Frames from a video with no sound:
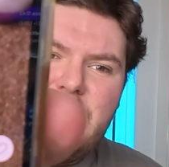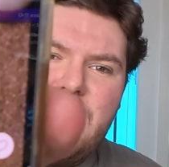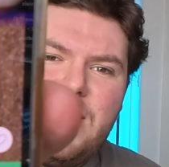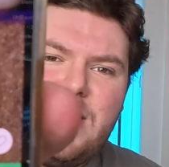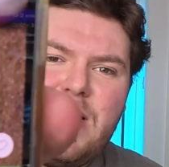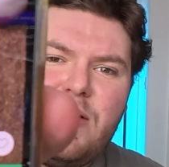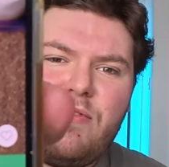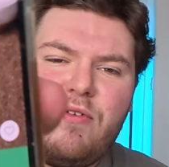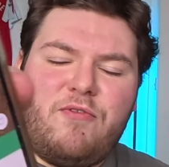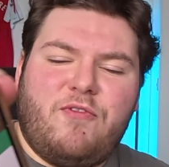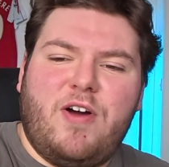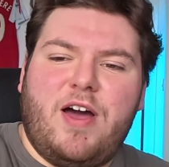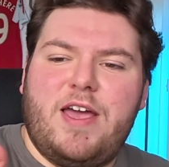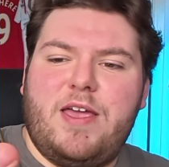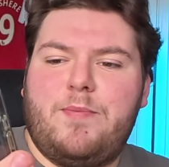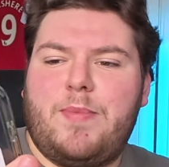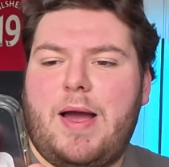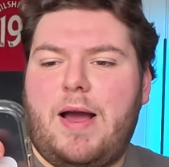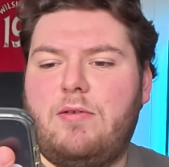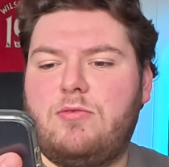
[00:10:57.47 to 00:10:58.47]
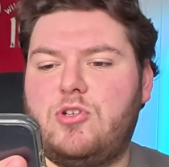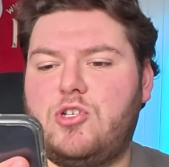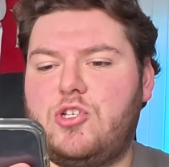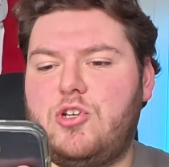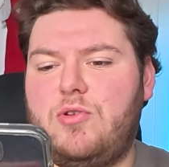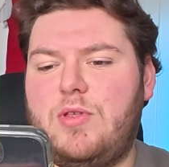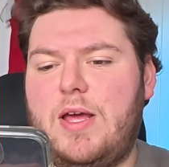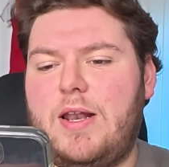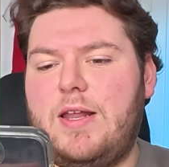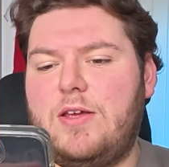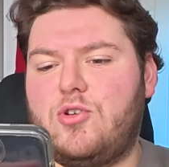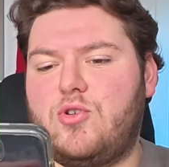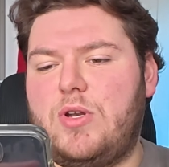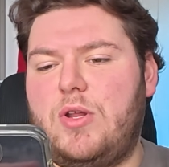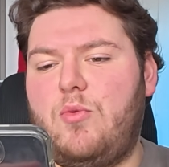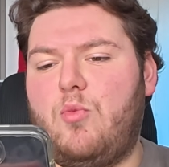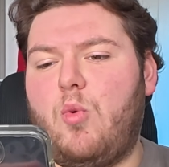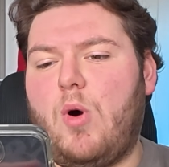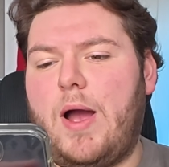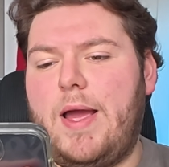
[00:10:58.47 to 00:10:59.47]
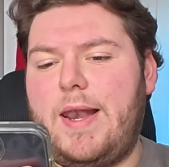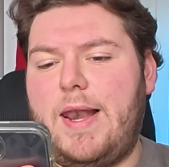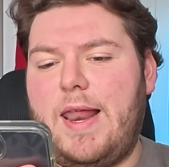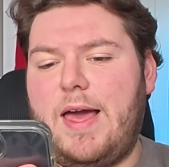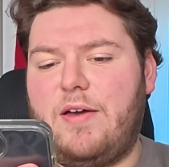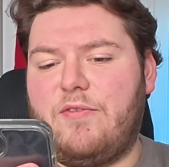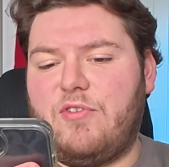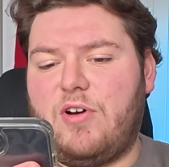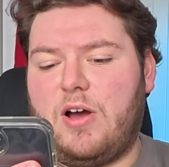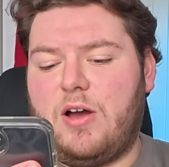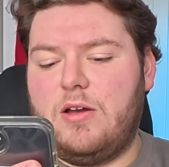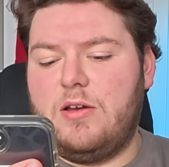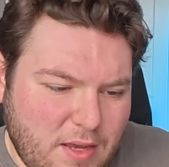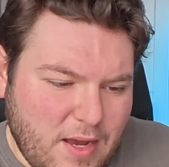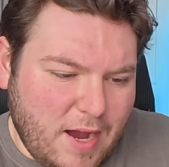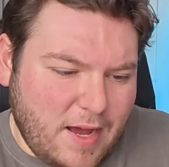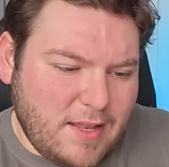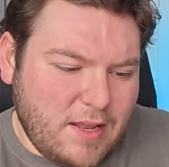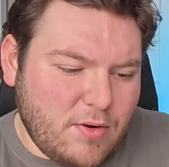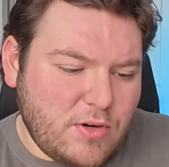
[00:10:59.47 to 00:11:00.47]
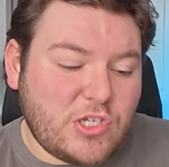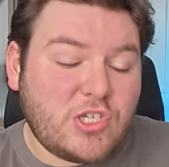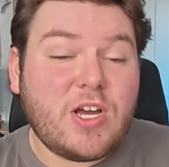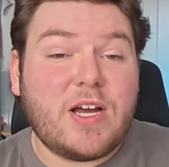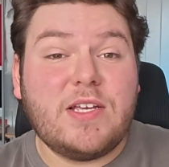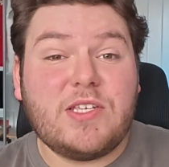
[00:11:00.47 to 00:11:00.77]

another £30 shoe. They're literally white leather, and they're a size